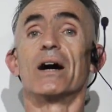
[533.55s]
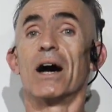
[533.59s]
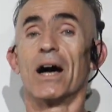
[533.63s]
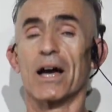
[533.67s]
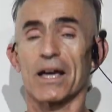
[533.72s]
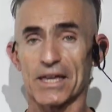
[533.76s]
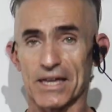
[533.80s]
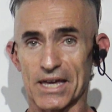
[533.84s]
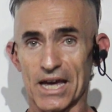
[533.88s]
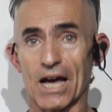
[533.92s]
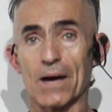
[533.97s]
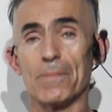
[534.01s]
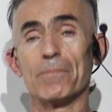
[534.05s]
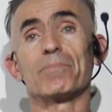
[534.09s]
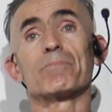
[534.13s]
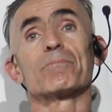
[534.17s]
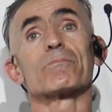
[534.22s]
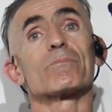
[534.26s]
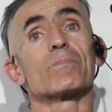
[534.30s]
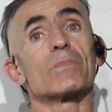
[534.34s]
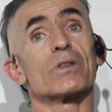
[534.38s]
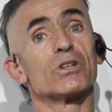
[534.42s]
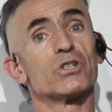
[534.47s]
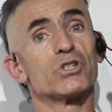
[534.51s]

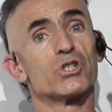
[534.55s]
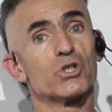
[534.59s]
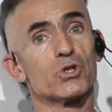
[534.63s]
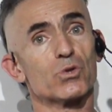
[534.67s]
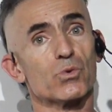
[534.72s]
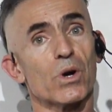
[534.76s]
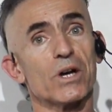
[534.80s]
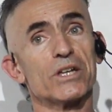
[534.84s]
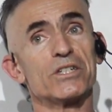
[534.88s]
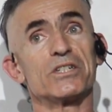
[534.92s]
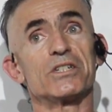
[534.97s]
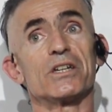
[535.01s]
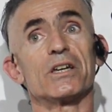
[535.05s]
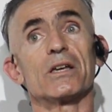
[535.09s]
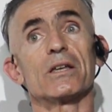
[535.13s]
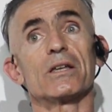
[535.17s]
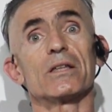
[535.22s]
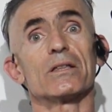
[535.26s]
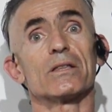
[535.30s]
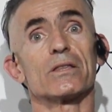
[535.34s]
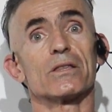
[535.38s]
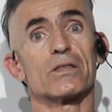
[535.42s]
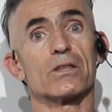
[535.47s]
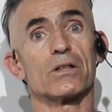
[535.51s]
Again,
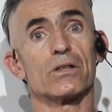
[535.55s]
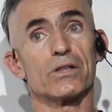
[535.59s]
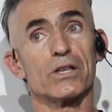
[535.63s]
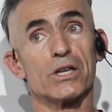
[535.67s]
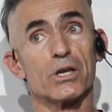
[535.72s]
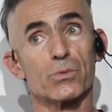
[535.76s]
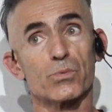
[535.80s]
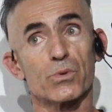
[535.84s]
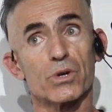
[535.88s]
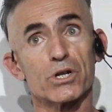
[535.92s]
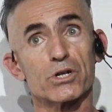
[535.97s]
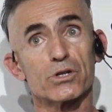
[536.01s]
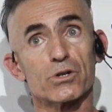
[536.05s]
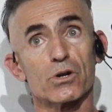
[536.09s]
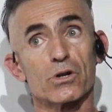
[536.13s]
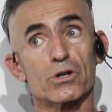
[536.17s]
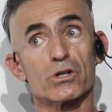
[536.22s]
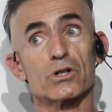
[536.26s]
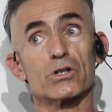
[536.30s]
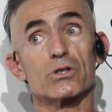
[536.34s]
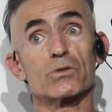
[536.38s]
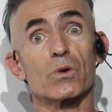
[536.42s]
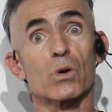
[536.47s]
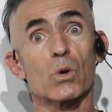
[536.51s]
stressing the lead
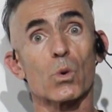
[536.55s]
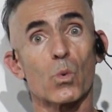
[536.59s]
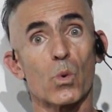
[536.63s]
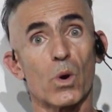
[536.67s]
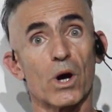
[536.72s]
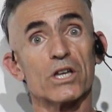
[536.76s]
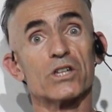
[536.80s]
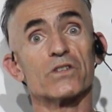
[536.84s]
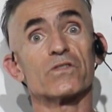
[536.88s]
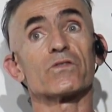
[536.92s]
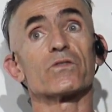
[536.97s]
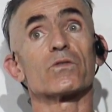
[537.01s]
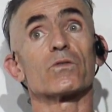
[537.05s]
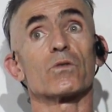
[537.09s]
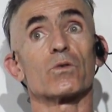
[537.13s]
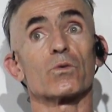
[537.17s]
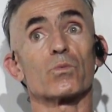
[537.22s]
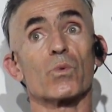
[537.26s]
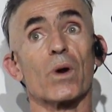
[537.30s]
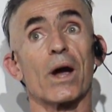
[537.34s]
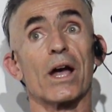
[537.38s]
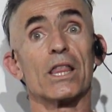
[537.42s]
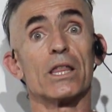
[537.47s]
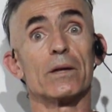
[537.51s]
researcher's request for
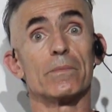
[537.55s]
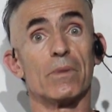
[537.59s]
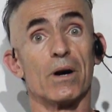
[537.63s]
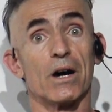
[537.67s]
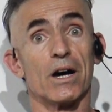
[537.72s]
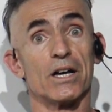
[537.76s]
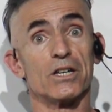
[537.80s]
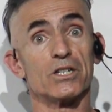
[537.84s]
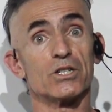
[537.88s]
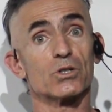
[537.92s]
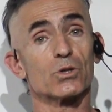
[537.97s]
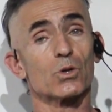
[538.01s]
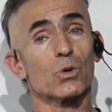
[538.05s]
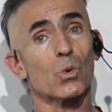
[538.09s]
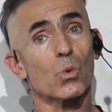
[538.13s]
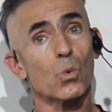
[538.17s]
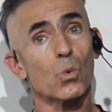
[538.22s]
randomized